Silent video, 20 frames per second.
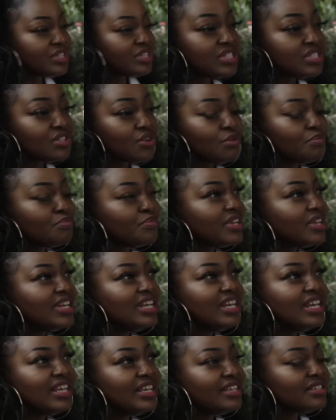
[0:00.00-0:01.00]
It's
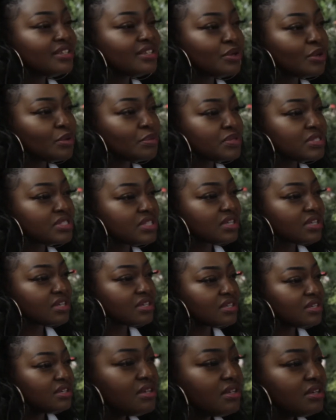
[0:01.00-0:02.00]
completely opposite.
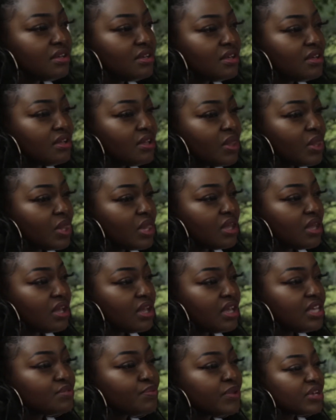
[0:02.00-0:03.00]

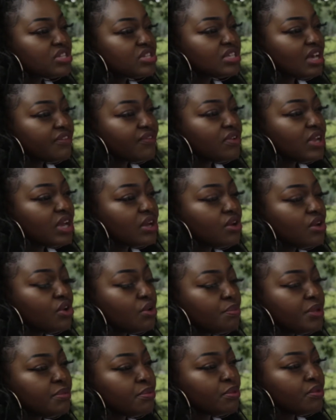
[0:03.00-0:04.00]
It's weird because I feel like a lot of
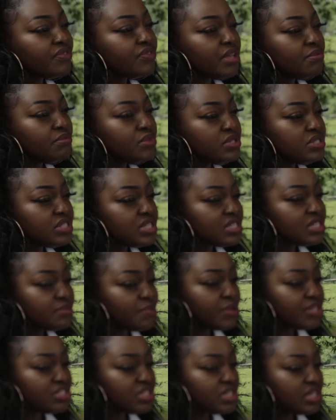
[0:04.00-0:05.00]
people with their music,
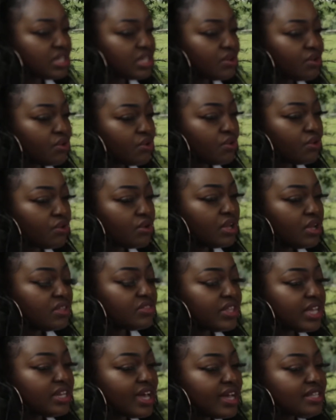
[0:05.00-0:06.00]
especially, or
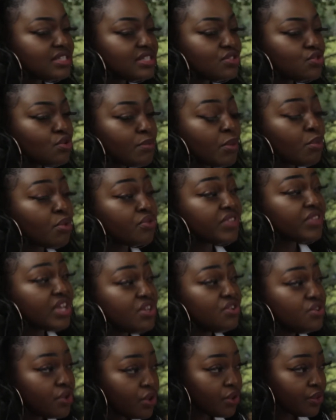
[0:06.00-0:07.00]
they like to talk about what they
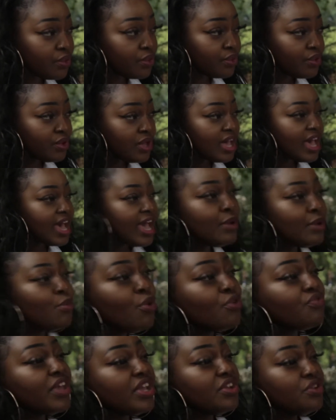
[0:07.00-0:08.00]
know, and
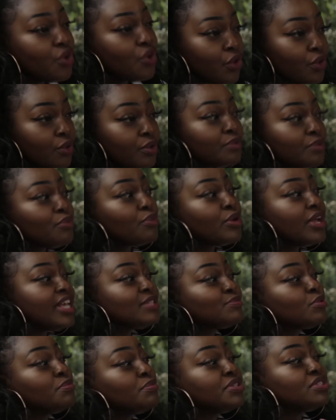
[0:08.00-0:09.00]
what they know is
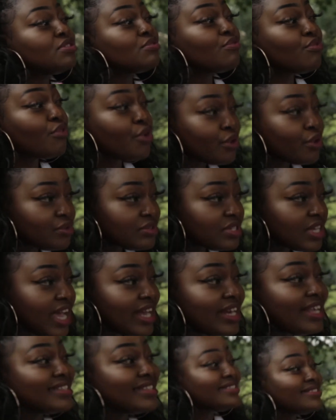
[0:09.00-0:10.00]
probably the road, and
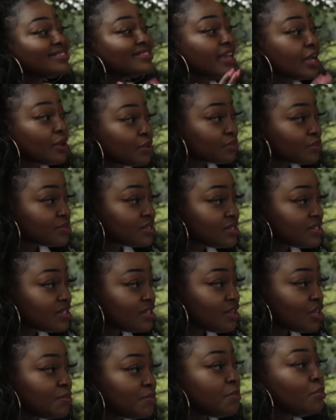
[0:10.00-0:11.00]
it sells
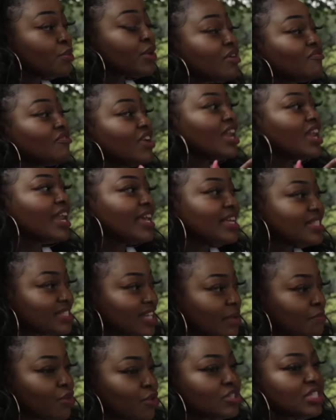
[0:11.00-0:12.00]
because people can relate to
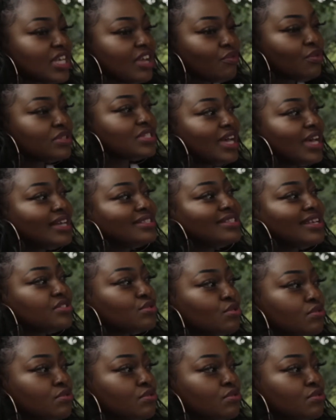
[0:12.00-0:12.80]
that, because everyone's had that